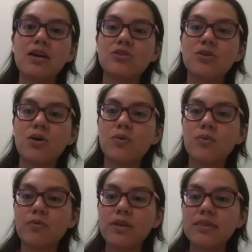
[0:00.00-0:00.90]
So
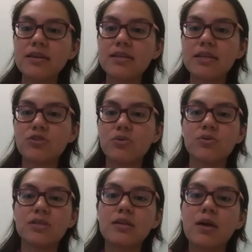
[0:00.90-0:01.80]
with the essential
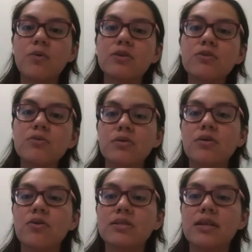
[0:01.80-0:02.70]
oils, I want you
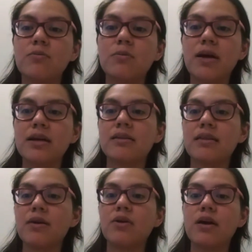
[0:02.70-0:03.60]
all to keep in mind that